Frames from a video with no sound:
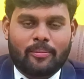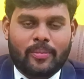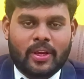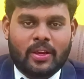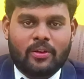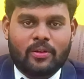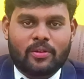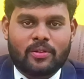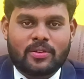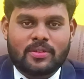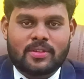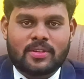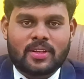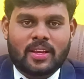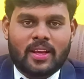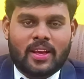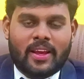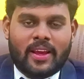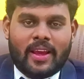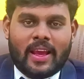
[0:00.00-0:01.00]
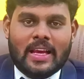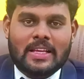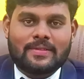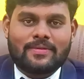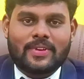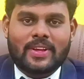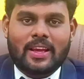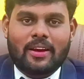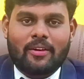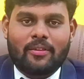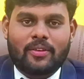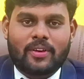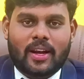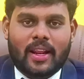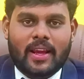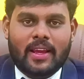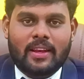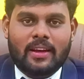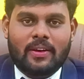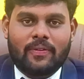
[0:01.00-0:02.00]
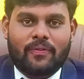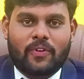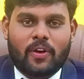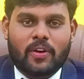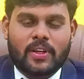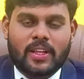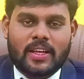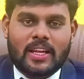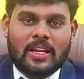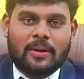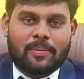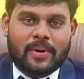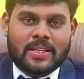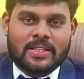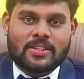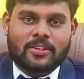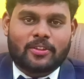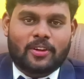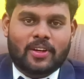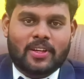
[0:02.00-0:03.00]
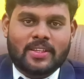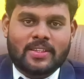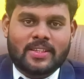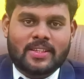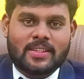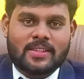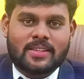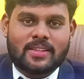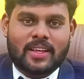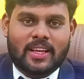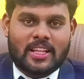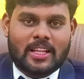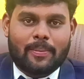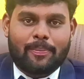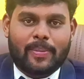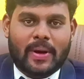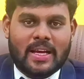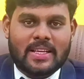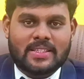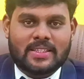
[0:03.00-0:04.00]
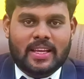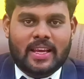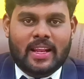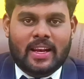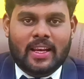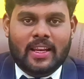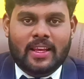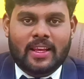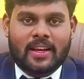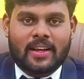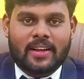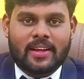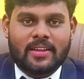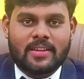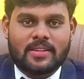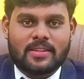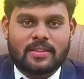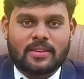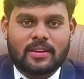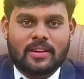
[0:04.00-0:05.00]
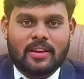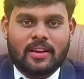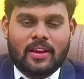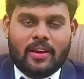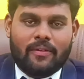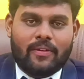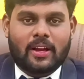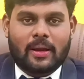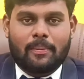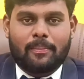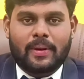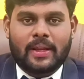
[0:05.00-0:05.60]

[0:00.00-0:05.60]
because as we have trained 49 plus colleges in the past earlier days, we have